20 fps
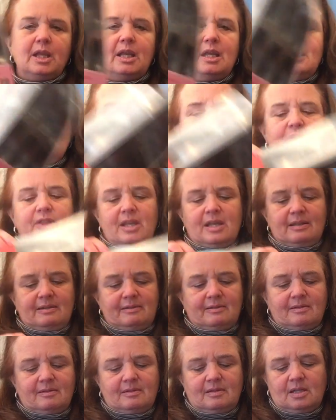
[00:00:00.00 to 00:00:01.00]
is
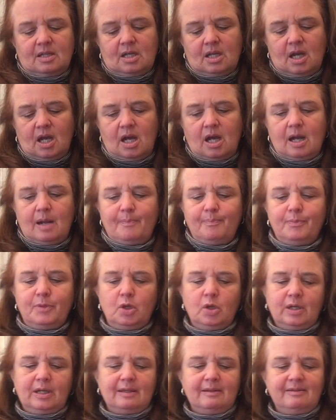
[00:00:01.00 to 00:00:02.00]
this. Um,
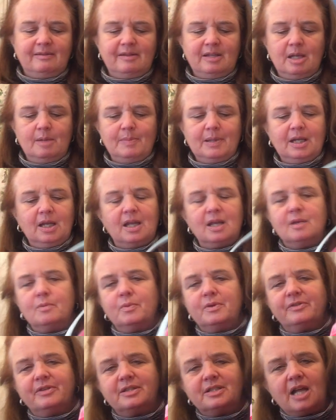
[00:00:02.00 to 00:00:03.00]
you can see it
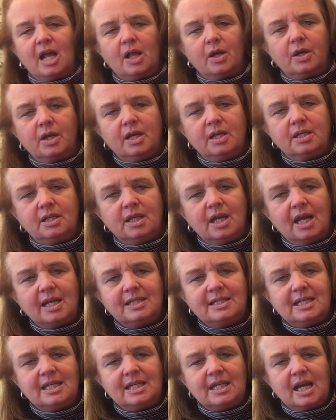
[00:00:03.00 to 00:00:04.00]
was a dollar, uh,
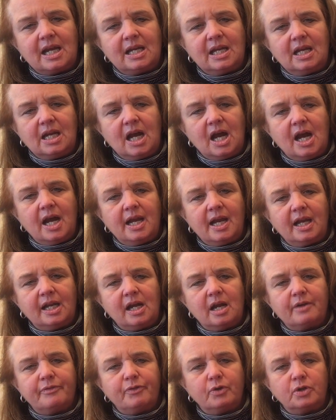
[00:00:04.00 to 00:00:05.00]
19.99. I
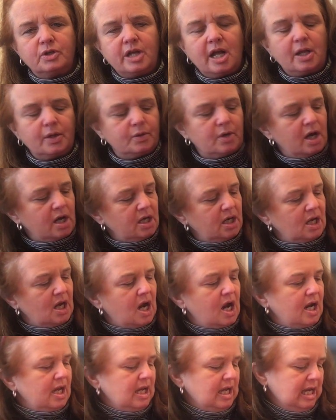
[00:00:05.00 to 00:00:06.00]
got it for
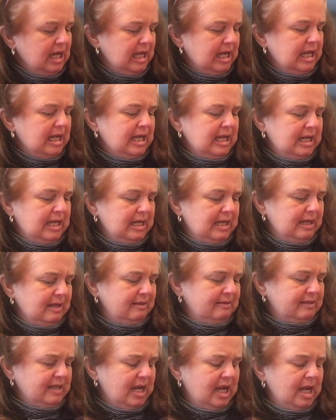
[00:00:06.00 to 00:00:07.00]
$1.99. It
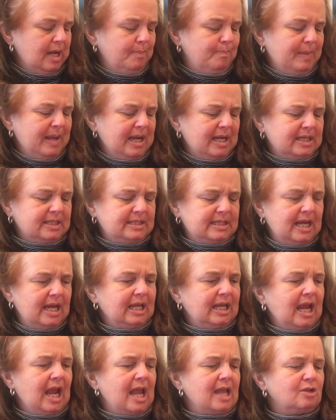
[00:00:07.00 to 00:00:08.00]
is a bake,
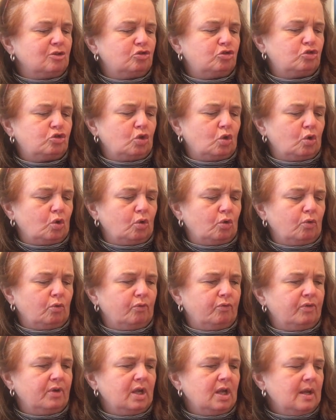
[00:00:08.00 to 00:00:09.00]
take, and
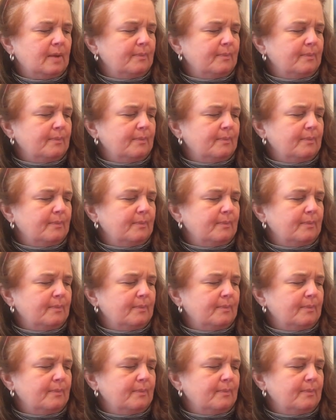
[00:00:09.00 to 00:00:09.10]
serve